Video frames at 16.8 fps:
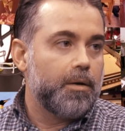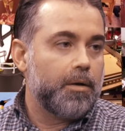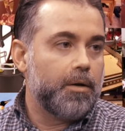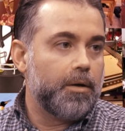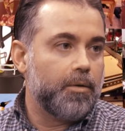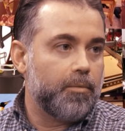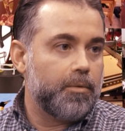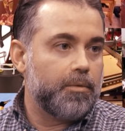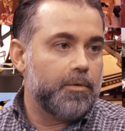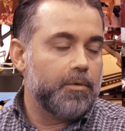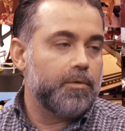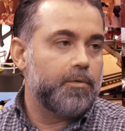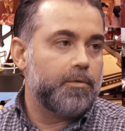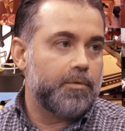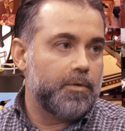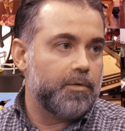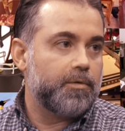
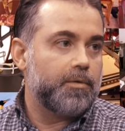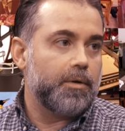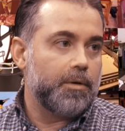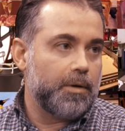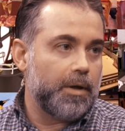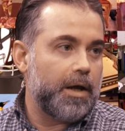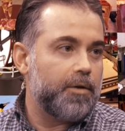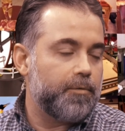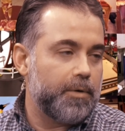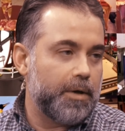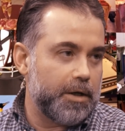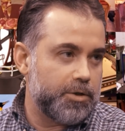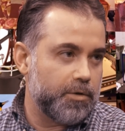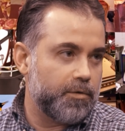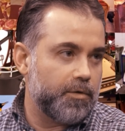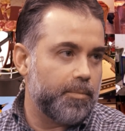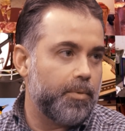There's just a lot of
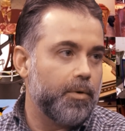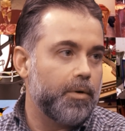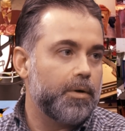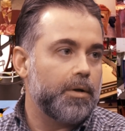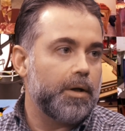financial support,